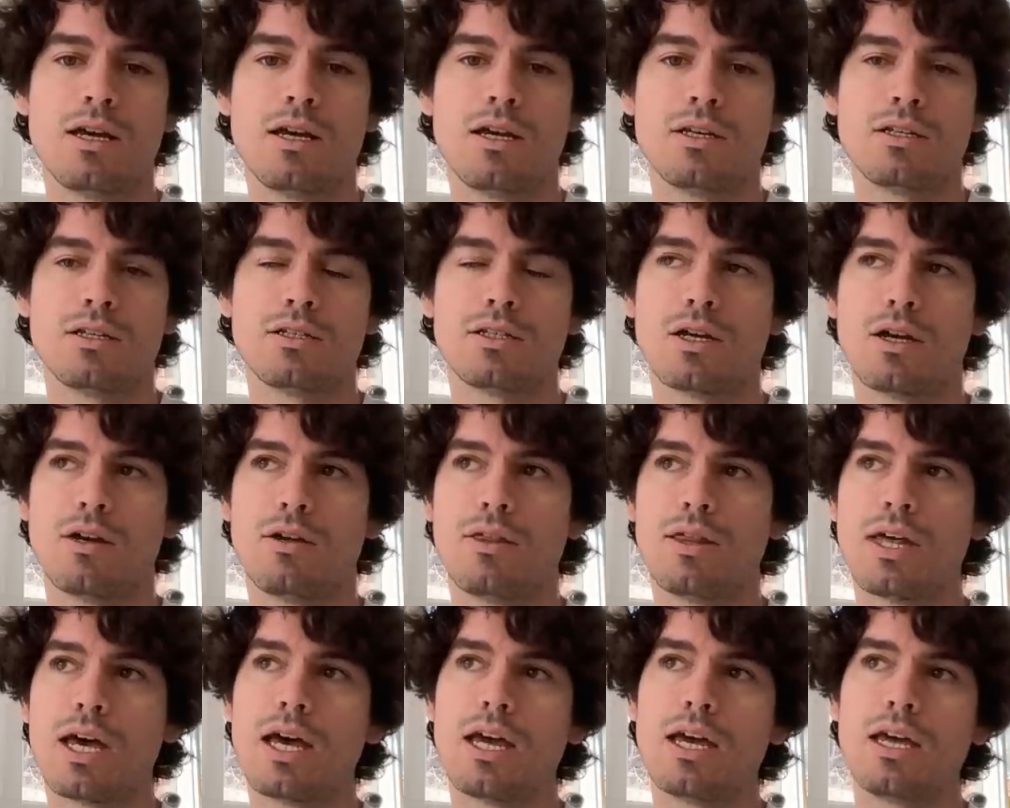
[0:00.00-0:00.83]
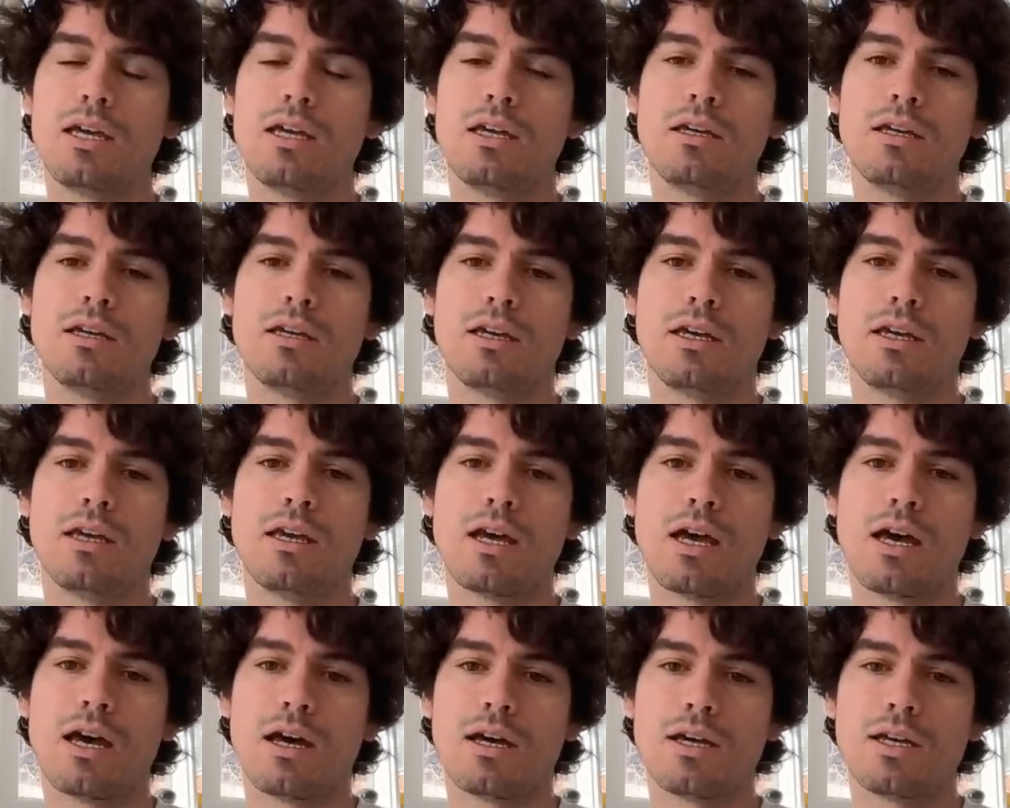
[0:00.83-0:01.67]
So they
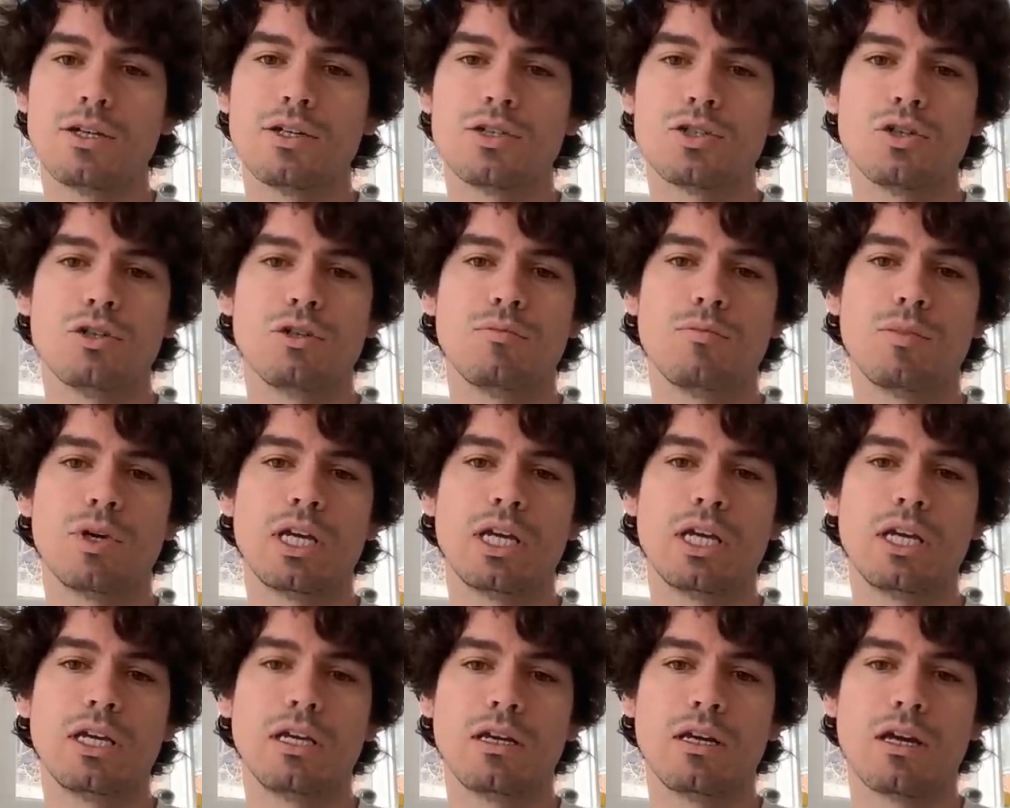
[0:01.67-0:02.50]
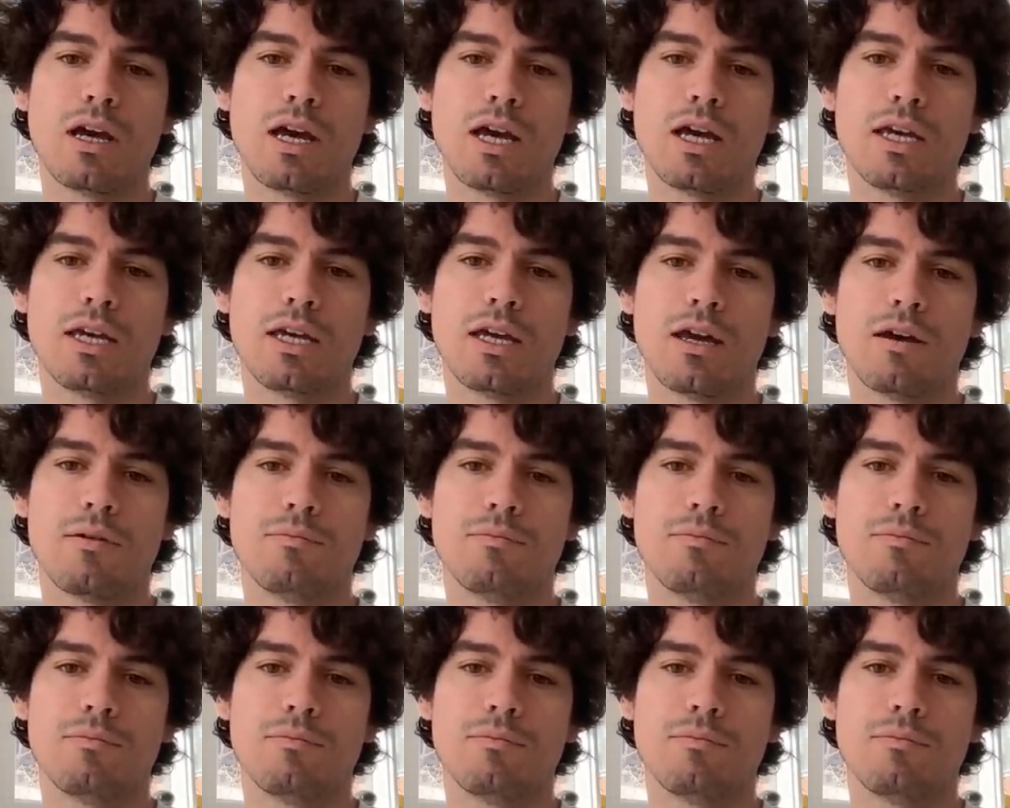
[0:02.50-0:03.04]
issued me a